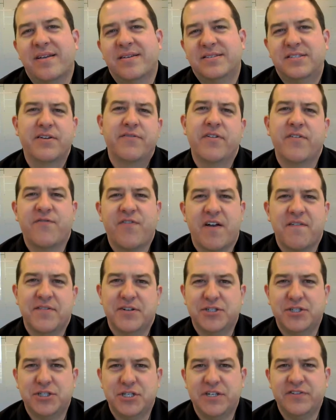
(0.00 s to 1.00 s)

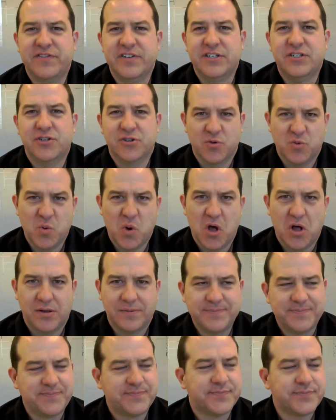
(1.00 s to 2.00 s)
75-inch TV to the
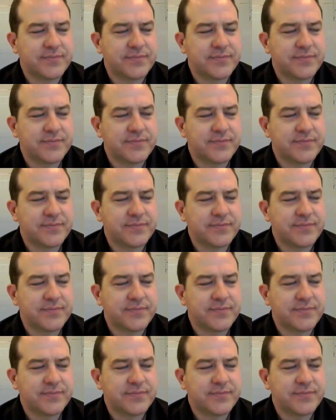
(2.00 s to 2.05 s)
wall.